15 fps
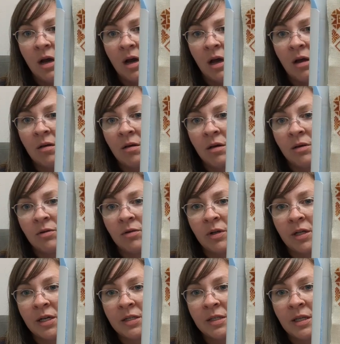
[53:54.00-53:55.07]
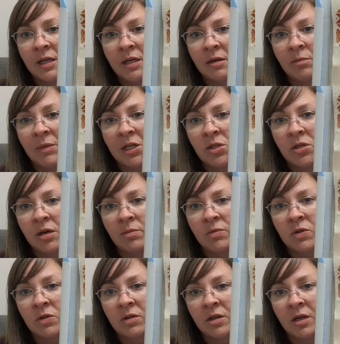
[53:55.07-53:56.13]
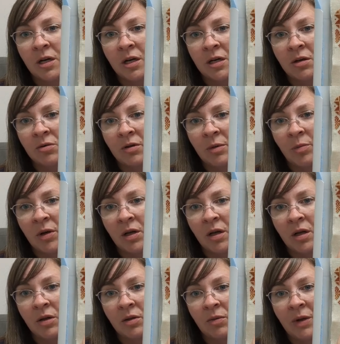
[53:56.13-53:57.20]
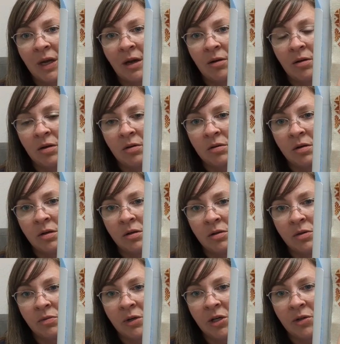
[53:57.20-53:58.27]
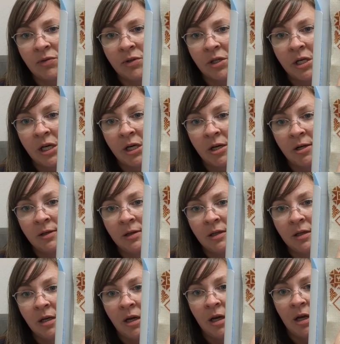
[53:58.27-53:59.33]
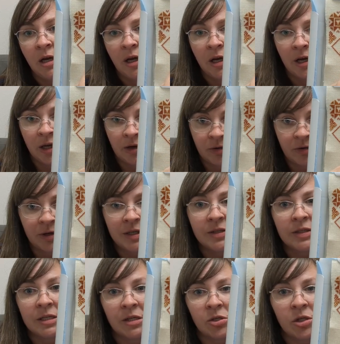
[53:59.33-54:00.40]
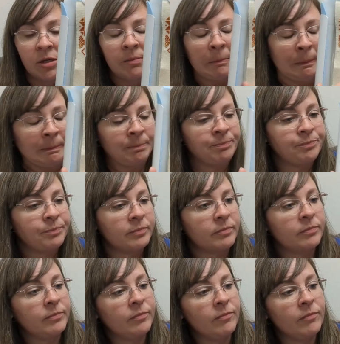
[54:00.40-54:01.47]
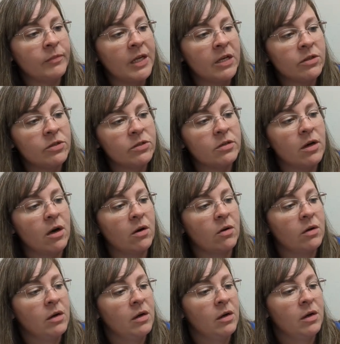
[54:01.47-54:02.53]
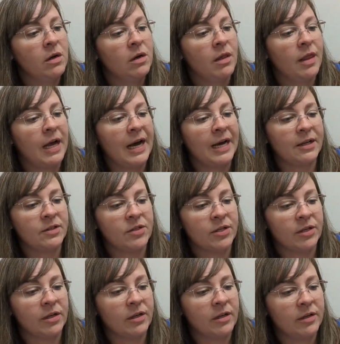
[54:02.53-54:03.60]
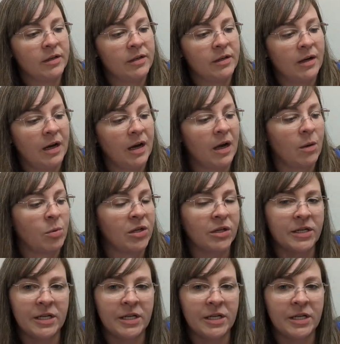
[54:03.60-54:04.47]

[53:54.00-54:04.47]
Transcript: and realized they didn't match up. So then I had to rip all the way out, all the way over here and restitch it. So that took a couple of